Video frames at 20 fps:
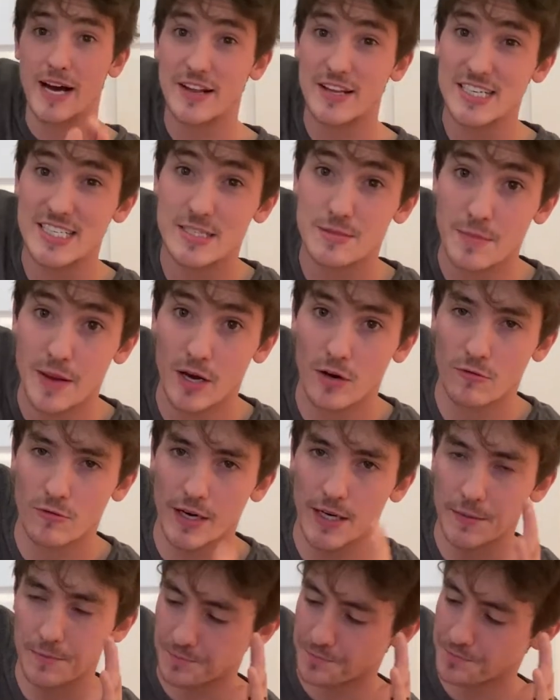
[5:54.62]
how they smell,
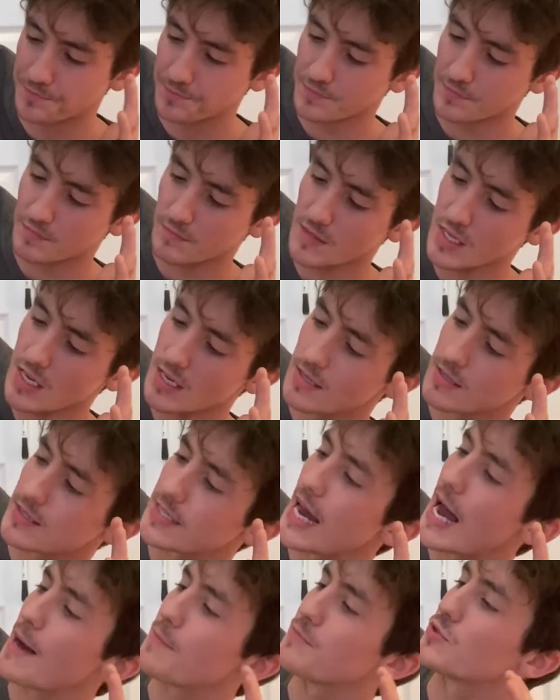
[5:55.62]
right? It's
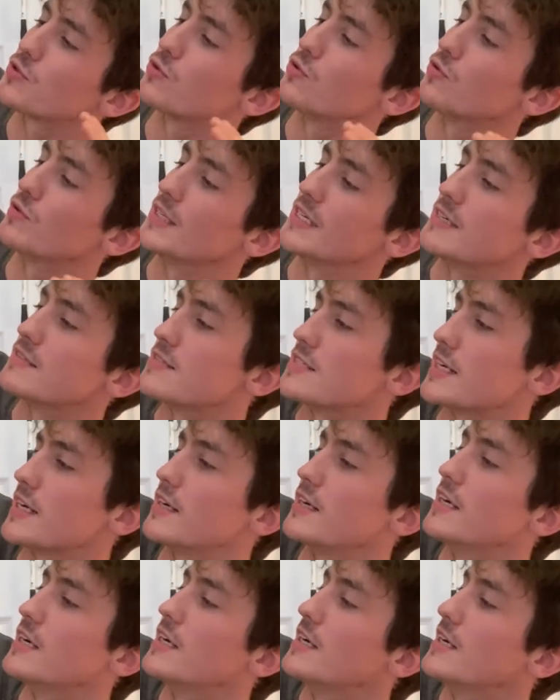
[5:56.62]
absolutely insane.
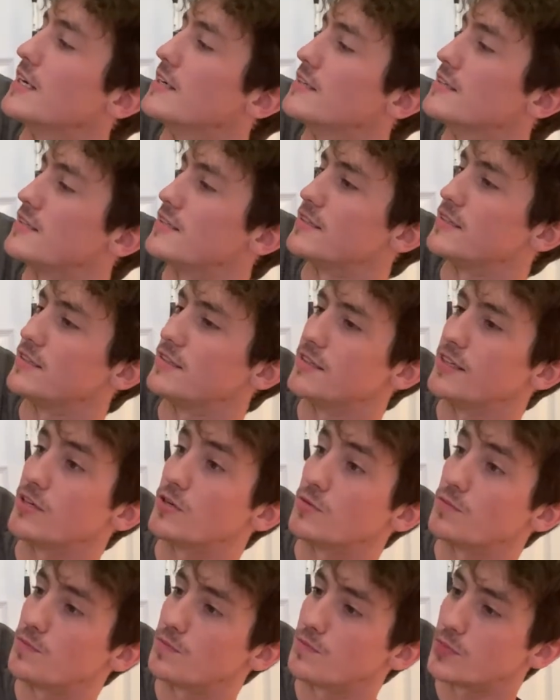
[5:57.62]

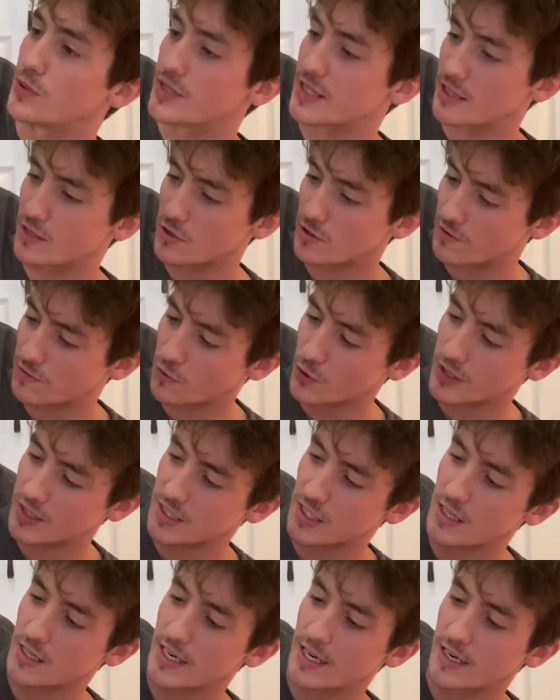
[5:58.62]
They'll put that little forked
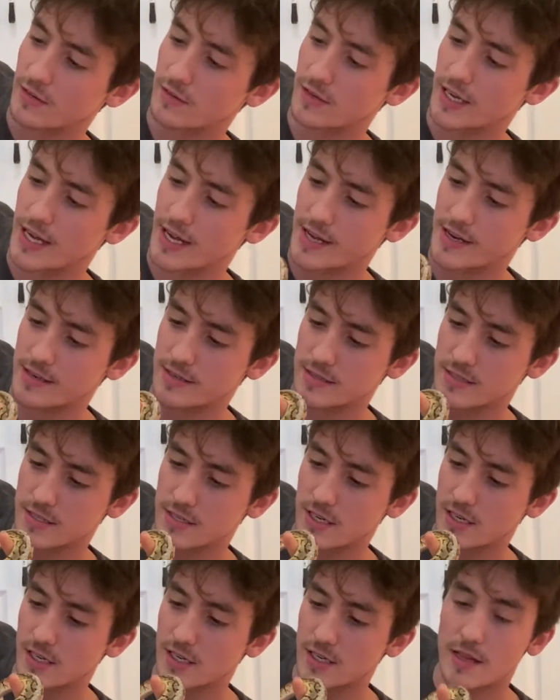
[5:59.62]
tongue out and
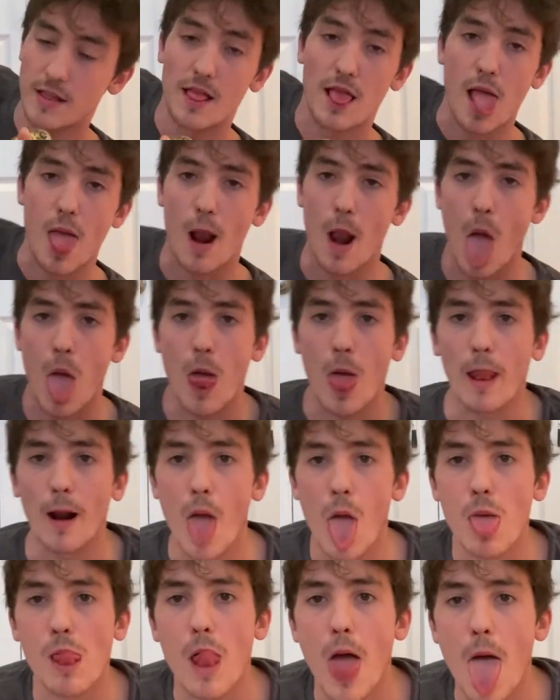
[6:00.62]

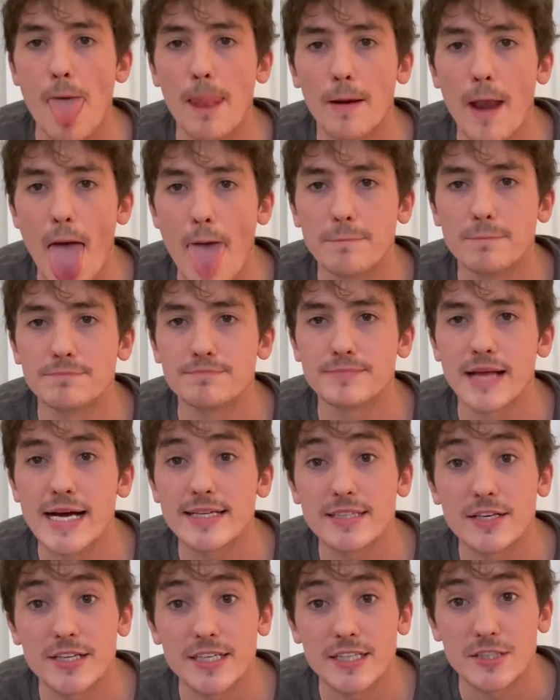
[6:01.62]

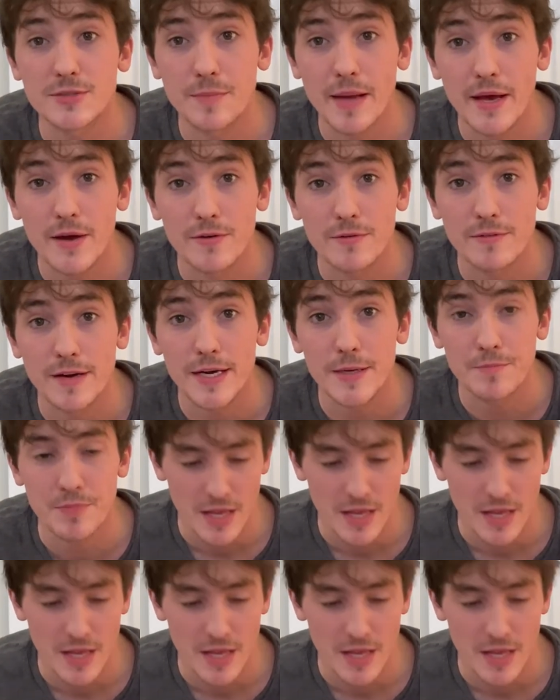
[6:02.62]
that's how they smell, right?